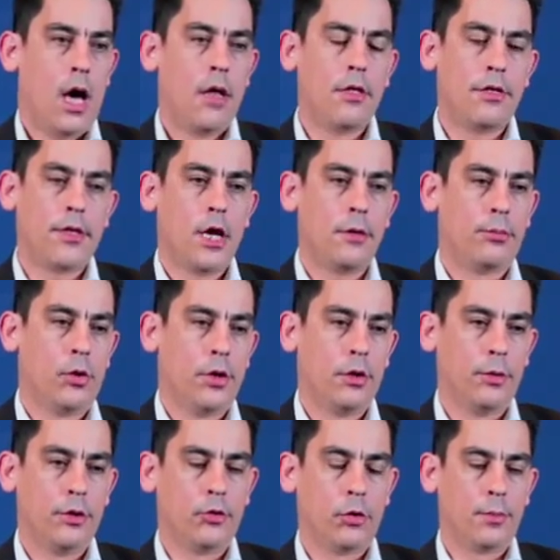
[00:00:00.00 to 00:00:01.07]
And the third point that
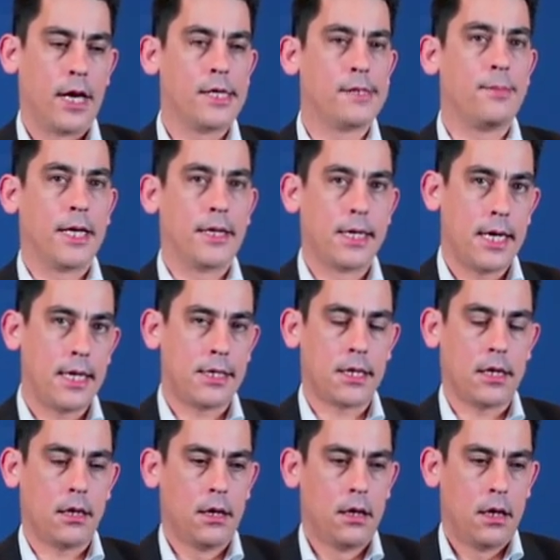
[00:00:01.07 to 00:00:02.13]
we talk about is big
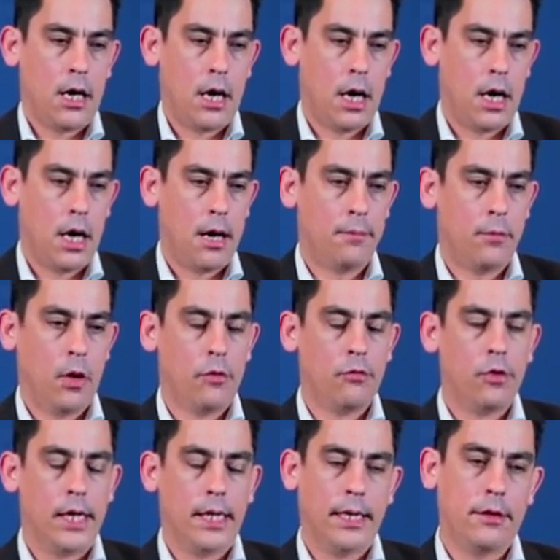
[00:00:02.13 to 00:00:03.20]
data, and
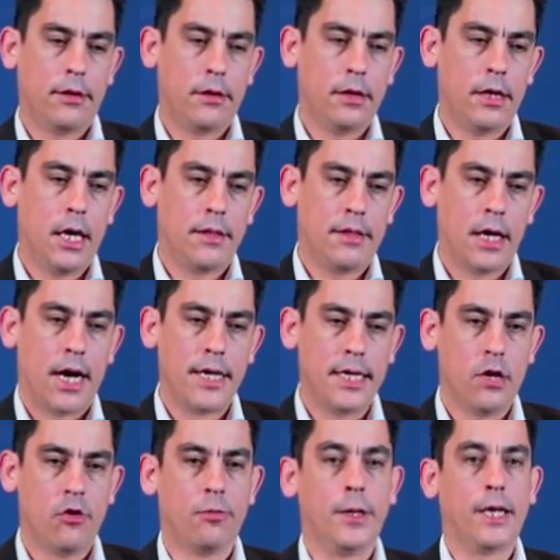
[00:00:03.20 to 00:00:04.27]
really the
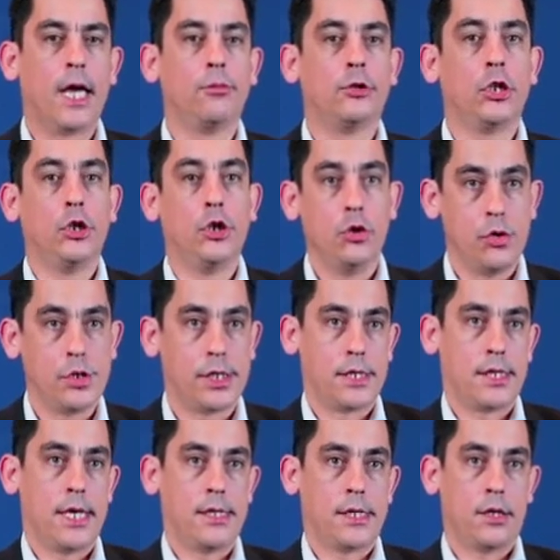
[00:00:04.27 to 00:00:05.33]
idea of being able to use the
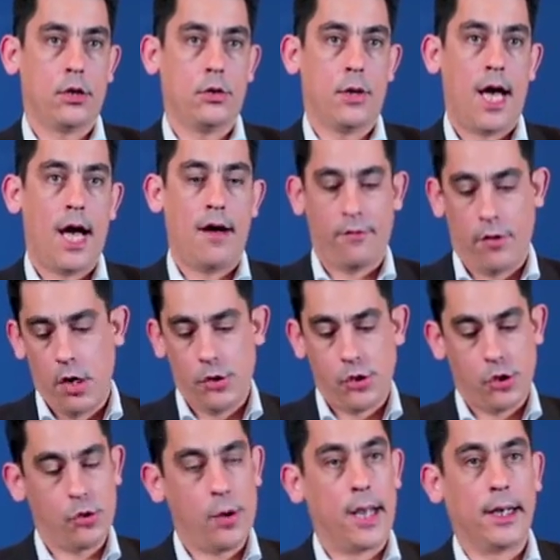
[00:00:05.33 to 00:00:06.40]
data that you have to
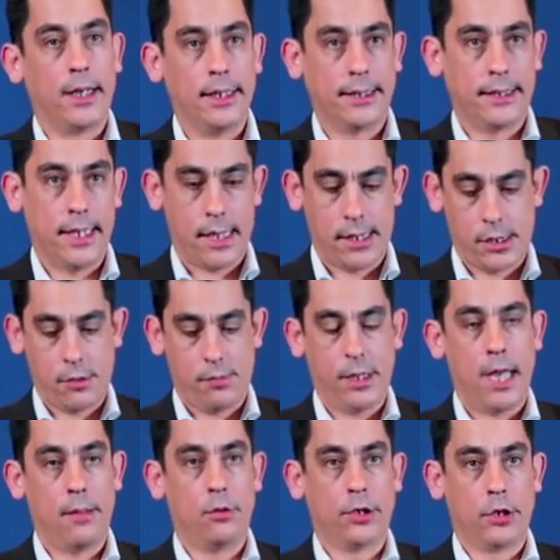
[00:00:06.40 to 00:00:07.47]
do analytics, to be
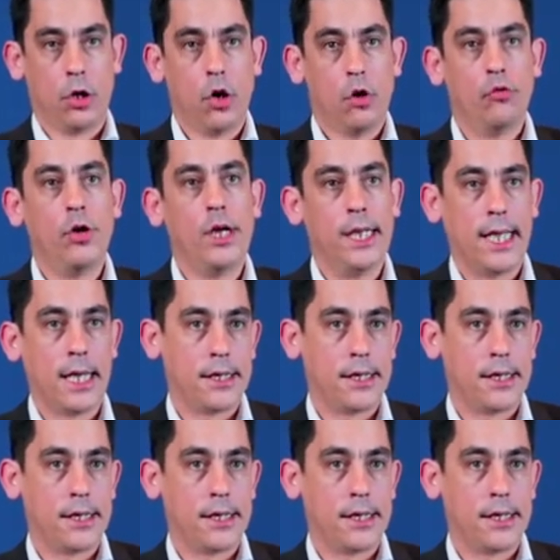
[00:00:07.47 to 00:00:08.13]
able to really